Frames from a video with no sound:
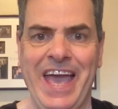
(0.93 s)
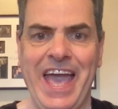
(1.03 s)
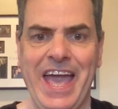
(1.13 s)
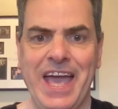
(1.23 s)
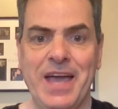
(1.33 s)

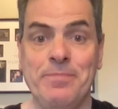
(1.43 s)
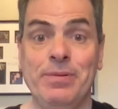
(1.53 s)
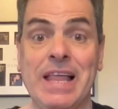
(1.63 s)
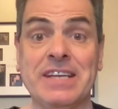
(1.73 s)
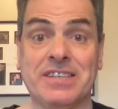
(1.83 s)
Hey,
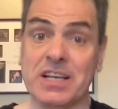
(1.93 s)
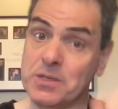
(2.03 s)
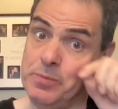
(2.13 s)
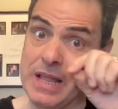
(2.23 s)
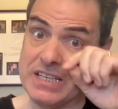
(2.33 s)

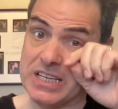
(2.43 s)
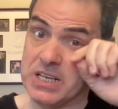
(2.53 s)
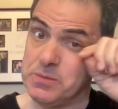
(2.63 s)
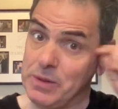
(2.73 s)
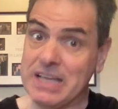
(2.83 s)
blessings,
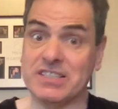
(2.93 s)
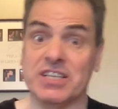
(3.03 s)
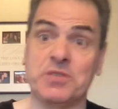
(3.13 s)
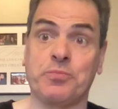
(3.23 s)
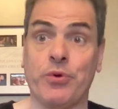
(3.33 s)
blessings,
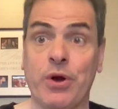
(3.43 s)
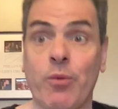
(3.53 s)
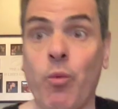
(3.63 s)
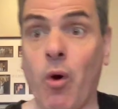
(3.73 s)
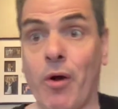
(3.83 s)
blessings, prayer
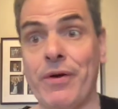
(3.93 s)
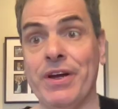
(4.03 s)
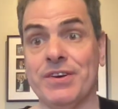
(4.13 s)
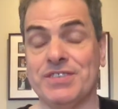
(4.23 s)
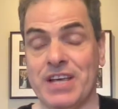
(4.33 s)

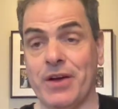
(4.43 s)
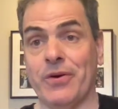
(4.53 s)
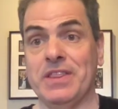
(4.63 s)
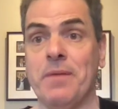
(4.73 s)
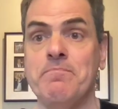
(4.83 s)
warriors
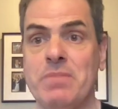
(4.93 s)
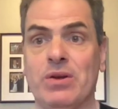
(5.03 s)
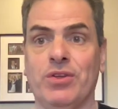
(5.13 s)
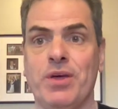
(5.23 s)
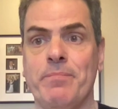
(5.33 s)
here in the
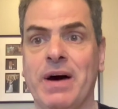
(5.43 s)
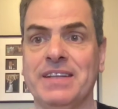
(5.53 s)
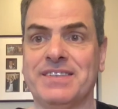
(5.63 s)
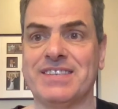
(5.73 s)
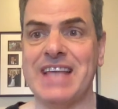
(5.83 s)
middle of the
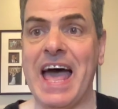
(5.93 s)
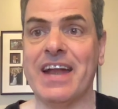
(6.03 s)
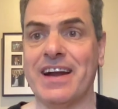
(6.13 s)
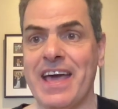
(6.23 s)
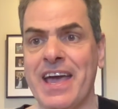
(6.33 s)
month,
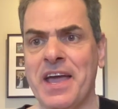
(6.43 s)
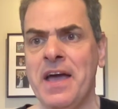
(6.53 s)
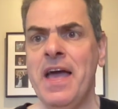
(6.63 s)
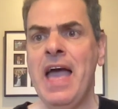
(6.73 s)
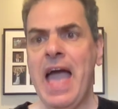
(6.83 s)
Saturday,
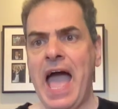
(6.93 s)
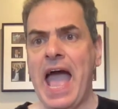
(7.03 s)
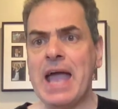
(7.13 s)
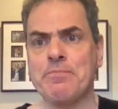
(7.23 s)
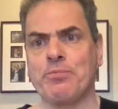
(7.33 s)

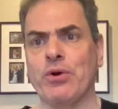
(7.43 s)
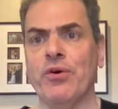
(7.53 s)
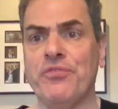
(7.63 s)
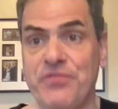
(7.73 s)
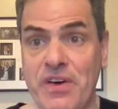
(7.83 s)

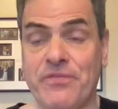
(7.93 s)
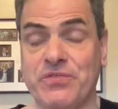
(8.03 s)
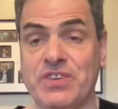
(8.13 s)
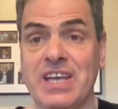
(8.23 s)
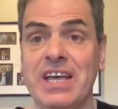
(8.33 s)
April
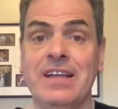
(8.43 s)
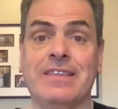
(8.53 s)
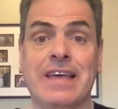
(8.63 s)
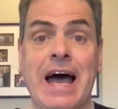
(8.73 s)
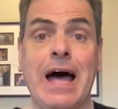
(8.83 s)

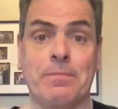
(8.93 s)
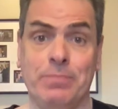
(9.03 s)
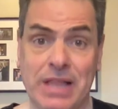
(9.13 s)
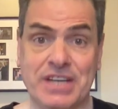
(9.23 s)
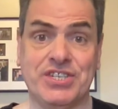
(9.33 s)
15th. God
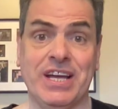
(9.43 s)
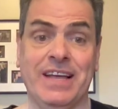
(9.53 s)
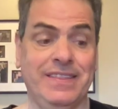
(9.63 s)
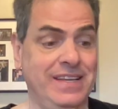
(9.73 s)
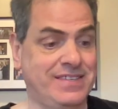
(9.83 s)
bless you
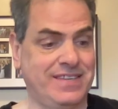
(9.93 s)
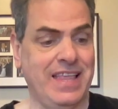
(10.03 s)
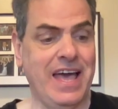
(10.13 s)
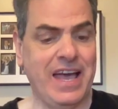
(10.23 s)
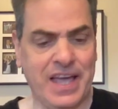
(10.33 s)
on this
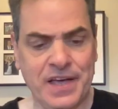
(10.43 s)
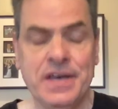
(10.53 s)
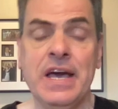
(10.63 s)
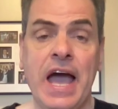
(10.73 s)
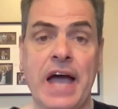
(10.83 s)
day.
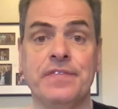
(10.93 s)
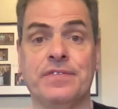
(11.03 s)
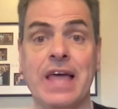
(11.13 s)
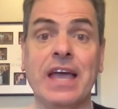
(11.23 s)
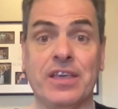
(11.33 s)

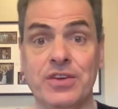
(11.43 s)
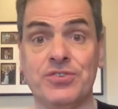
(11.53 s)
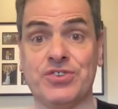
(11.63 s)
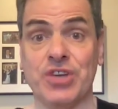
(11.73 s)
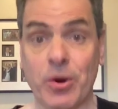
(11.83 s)
And thank you
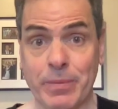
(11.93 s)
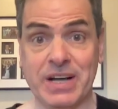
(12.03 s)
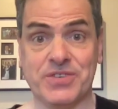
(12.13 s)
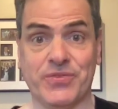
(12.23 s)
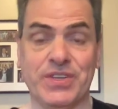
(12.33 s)
so
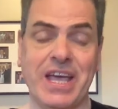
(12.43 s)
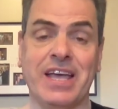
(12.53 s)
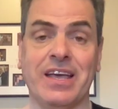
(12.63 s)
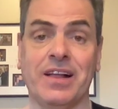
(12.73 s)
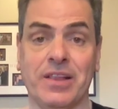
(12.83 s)
much for
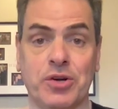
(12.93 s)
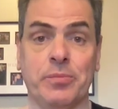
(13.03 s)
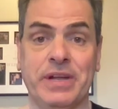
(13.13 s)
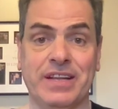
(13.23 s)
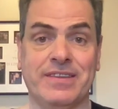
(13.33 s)
taking a little
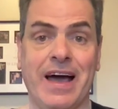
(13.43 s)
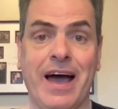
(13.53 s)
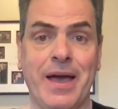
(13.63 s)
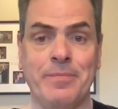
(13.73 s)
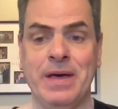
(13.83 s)
bit of
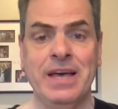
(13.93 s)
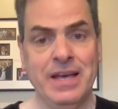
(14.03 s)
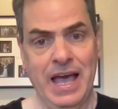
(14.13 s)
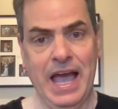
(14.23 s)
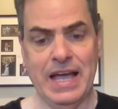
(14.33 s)
time
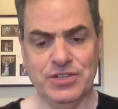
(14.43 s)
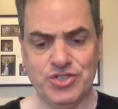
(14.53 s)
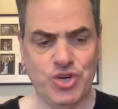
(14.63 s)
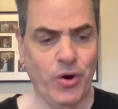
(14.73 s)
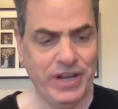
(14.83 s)
and
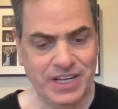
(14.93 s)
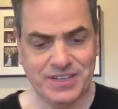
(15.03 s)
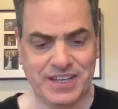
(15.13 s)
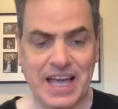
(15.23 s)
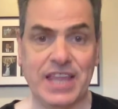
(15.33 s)
joining
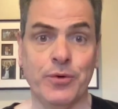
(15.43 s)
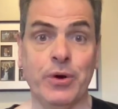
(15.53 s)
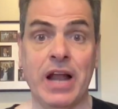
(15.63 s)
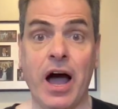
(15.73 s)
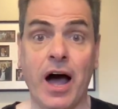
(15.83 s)
together
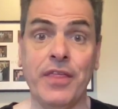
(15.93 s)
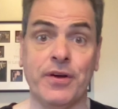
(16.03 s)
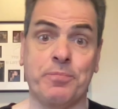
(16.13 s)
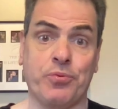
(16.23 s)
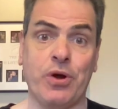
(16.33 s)
with
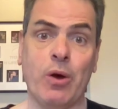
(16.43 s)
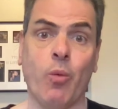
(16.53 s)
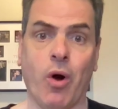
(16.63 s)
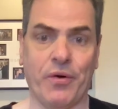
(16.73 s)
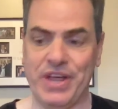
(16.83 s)
other prayer
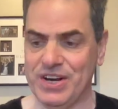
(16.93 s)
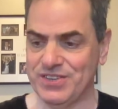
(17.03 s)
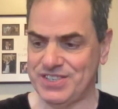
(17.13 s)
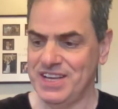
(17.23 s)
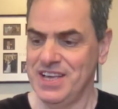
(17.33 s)

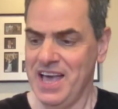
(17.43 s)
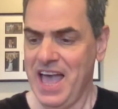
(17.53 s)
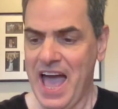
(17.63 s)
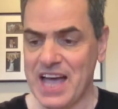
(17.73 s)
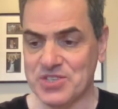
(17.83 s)
warriors
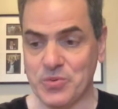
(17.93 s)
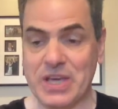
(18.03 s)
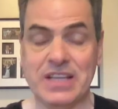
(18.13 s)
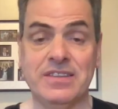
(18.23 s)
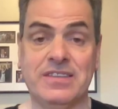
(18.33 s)
as we
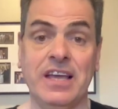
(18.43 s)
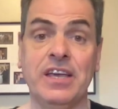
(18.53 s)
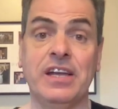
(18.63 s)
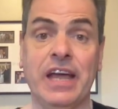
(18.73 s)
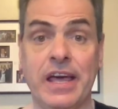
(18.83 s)

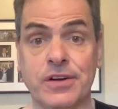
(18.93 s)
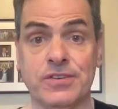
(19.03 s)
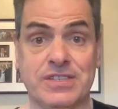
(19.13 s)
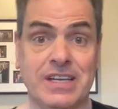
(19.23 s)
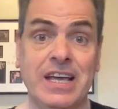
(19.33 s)
continue to
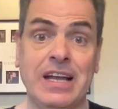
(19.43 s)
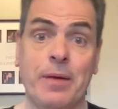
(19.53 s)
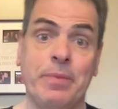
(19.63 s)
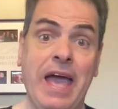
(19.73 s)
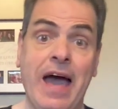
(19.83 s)
intercede
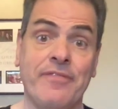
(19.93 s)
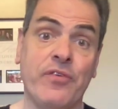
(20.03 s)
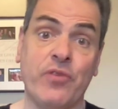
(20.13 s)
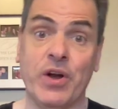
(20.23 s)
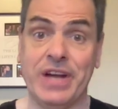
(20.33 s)
on behalf
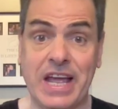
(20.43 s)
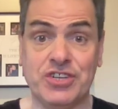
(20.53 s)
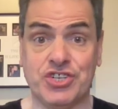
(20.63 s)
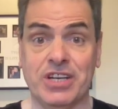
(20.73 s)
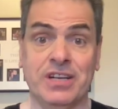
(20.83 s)
of our
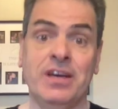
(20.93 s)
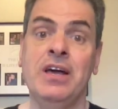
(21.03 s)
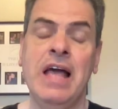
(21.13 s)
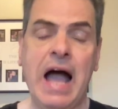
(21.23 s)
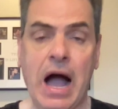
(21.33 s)
nation,
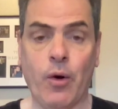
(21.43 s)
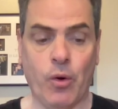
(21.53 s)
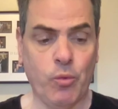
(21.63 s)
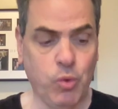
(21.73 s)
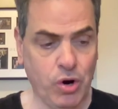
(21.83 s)

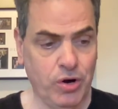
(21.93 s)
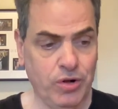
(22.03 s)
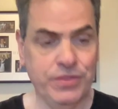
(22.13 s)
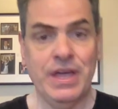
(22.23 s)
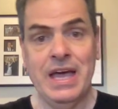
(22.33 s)
our
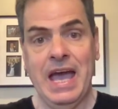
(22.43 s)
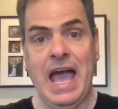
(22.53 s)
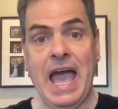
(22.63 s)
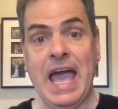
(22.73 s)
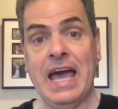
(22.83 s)
world,
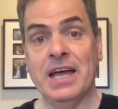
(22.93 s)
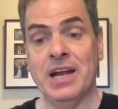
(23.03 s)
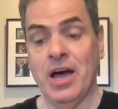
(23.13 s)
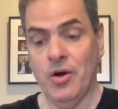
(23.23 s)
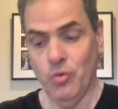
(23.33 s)

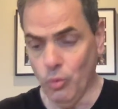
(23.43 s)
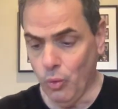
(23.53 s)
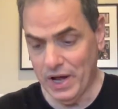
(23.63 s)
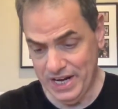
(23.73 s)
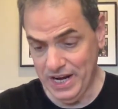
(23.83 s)
and
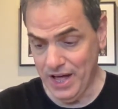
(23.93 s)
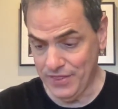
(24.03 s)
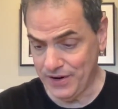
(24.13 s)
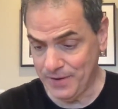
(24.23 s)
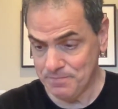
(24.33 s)
one
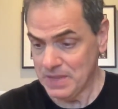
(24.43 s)
another.